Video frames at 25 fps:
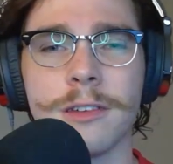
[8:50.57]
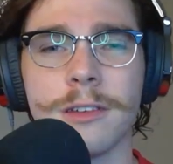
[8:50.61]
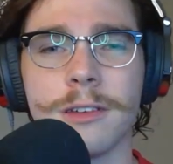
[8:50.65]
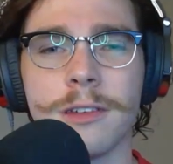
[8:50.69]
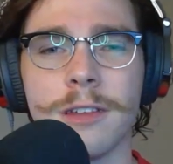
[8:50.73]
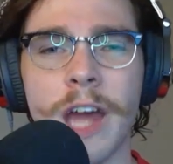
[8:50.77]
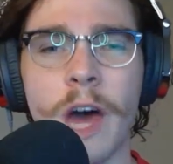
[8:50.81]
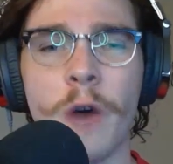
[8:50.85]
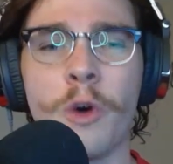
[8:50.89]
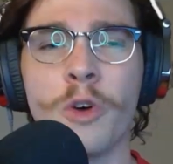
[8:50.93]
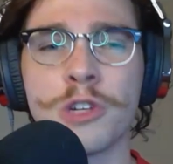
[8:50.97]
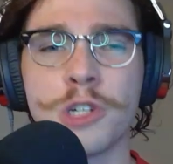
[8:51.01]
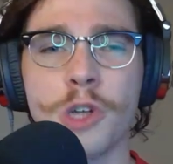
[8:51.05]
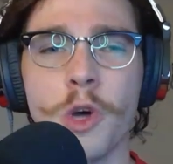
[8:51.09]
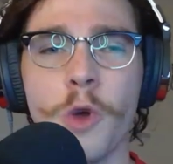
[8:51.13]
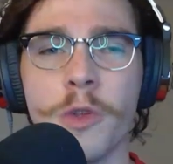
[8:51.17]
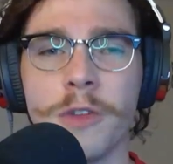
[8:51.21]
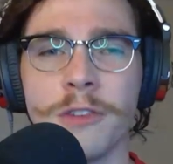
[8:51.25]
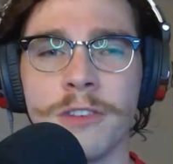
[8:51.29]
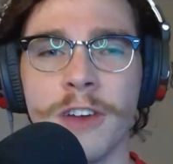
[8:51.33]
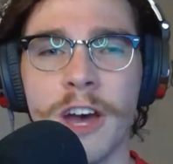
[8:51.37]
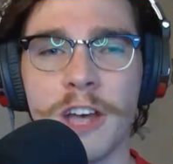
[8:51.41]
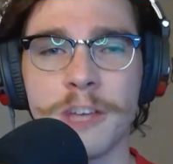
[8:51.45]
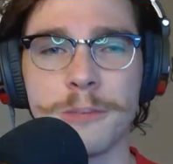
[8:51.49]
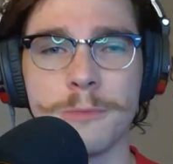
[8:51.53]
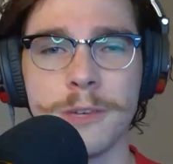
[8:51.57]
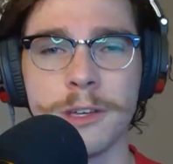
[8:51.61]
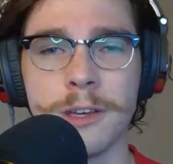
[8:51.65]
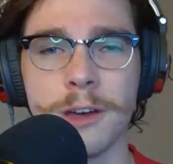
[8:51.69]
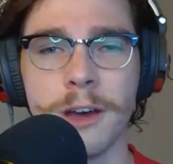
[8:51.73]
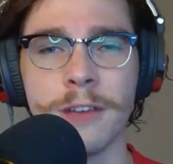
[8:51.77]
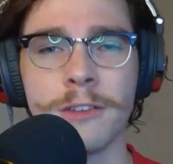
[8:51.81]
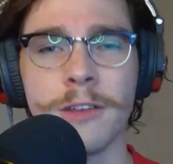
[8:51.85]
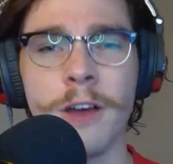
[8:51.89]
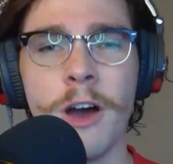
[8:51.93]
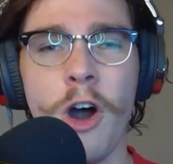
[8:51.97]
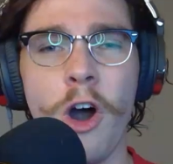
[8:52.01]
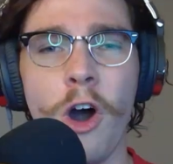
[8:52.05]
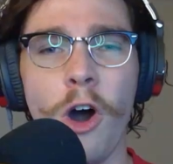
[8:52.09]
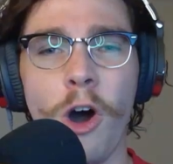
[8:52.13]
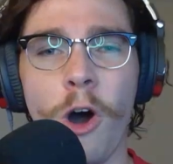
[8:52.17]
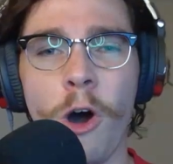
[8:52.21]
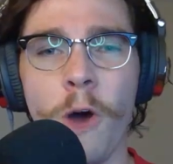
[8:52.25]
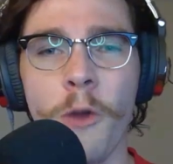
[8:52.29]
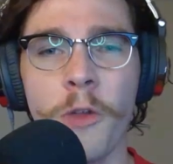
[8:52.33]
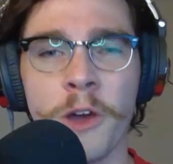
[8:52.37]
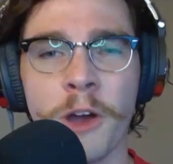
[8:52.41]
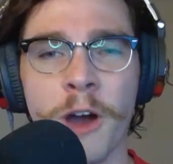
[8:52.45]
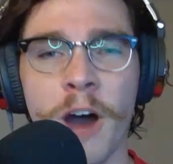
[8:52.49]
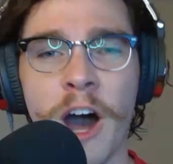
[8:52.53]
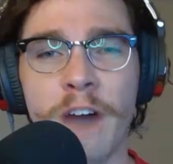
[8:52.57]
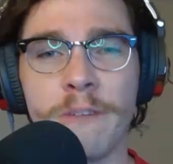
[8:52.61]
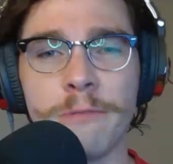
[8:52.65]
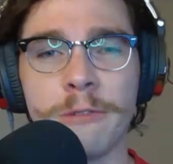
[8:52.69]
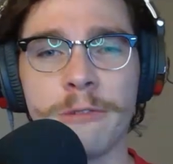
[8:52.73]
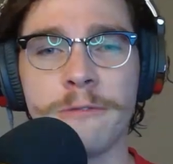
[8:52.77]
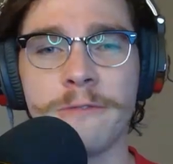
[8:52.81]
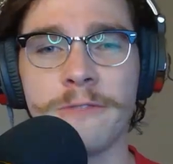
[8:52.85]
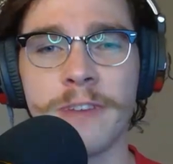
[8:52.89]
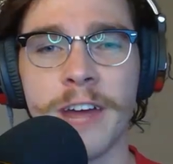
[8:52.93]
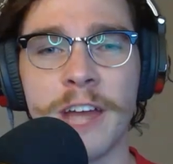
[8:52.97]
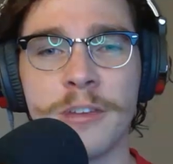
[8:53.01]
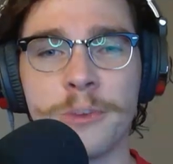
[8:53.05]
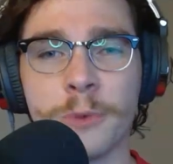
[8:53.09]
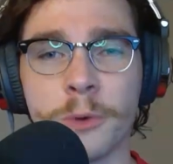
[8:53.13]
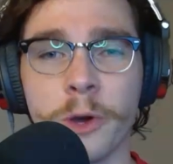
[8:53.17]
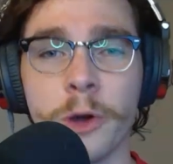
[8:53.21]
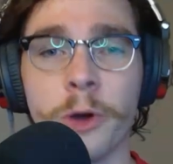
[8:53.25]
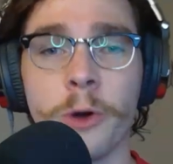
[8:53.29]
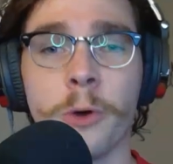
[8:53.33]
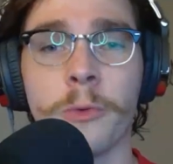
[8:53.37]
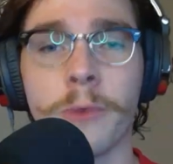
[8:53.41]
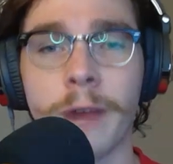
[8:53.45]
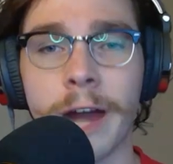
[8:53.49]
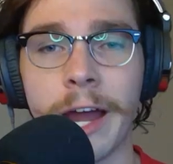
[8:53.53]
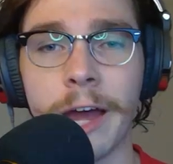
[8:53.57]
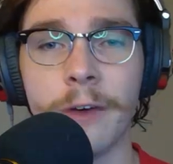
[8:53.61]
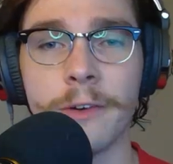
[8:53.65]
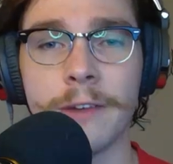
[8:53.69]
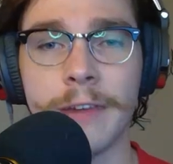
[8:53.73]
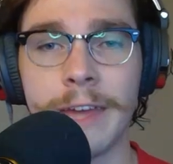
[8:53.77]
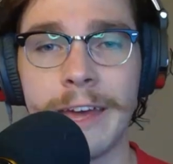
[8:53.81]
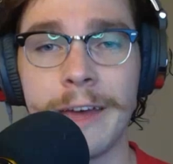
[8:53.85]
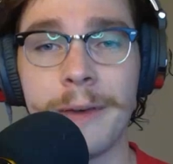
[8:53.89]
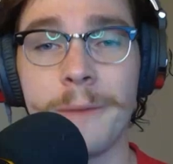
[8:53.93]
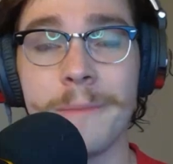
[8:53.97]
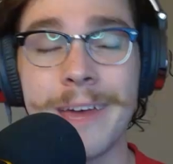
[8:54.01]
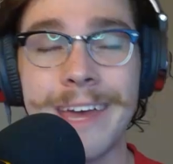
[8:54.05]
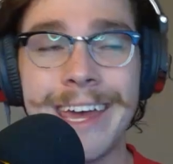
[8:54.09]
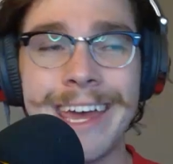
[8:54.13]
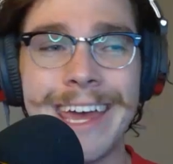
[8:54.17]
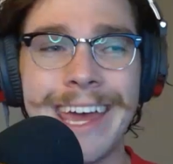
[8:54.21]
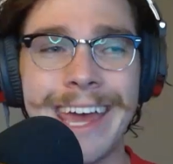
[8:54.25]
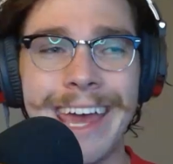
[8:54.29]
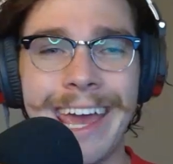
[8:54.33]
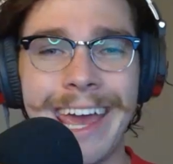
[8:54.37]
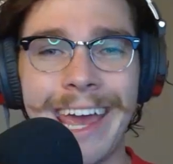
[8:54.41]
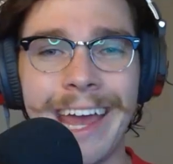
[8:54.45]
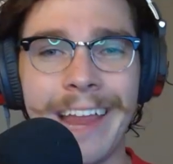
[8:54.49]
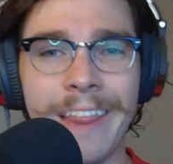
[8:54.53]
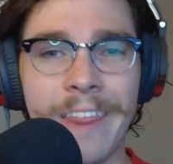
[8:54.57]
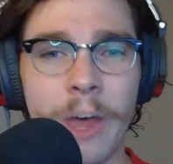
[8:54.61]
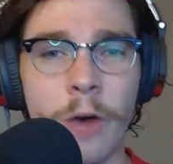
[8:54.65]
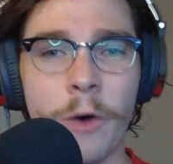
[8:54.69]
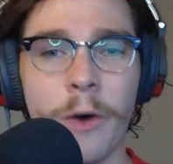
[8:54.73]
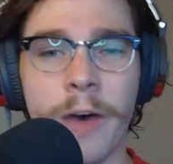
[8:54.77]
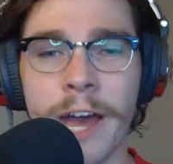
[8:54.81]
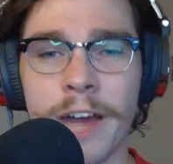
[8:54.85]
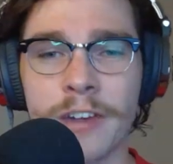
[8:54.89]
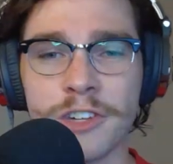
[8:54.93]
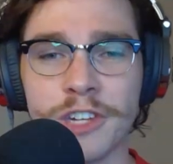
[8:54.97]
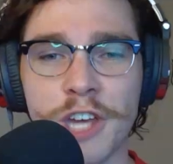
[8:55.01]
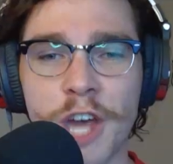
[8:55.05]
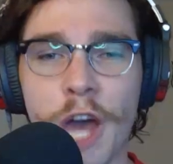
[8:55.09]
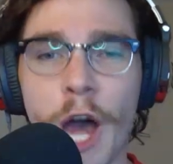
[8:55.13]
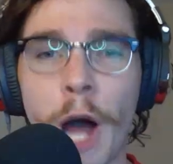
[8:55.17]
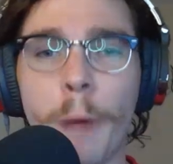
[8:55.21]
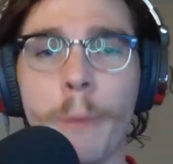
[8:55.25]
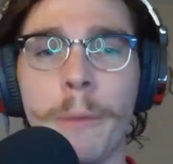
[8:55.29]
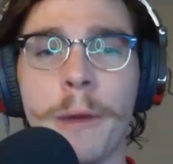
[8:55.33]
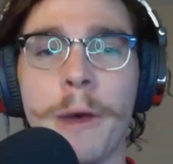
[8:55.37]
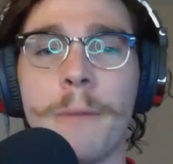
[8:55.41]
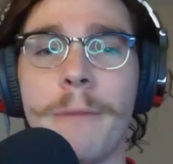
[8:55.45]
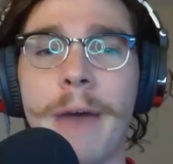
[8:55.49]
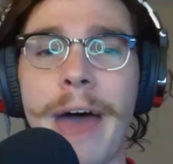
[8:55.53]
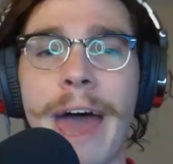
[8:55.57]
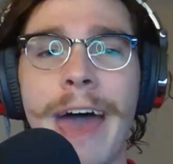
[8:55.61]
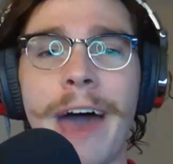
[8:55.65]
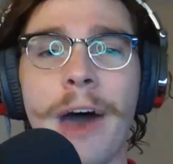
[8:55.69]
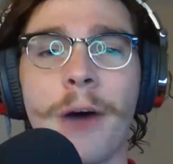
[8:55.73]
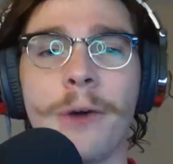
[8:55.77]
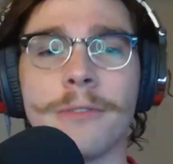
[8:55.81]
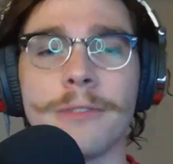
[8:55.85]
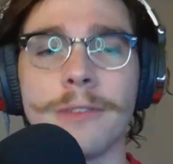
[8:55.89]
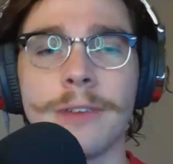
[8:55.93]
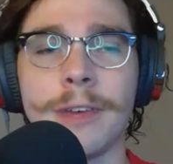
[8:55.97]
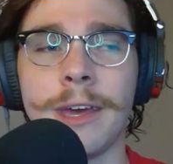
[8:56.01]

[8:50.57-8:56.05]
That will show the test because all the Kauffman fans will go around him and they'll actually help him out.